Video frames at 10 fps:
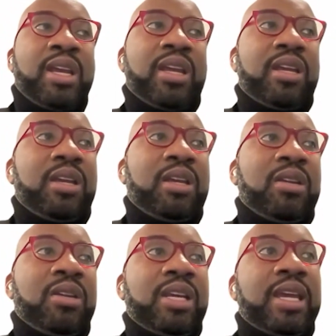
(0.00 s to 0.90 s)

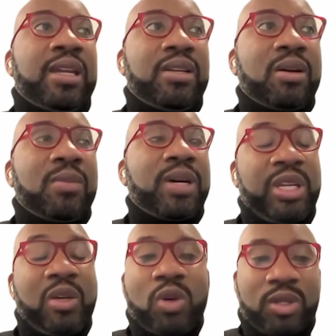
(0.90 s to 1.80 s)
And they ended up
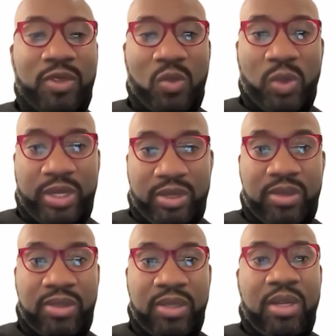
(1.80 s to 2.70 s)
being one of the
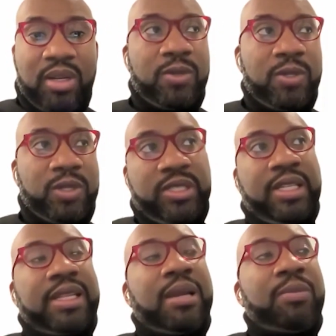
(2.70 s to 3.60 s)
winners for us
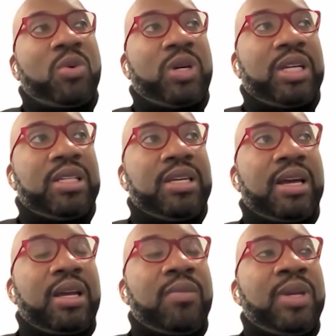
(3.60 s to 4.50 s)
at that point in
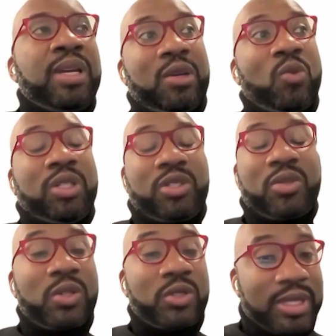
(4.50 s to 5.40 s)
time. They won a
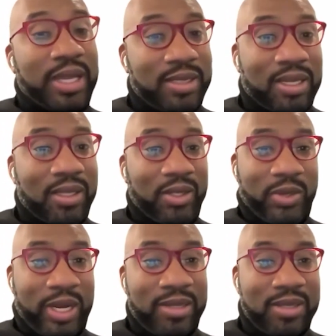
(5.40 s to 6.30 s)
$200,000
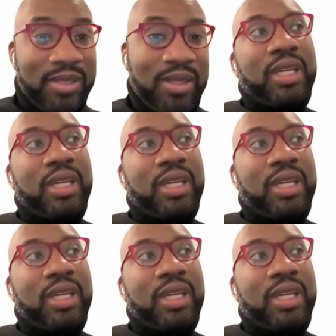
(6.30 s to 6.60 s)
grant.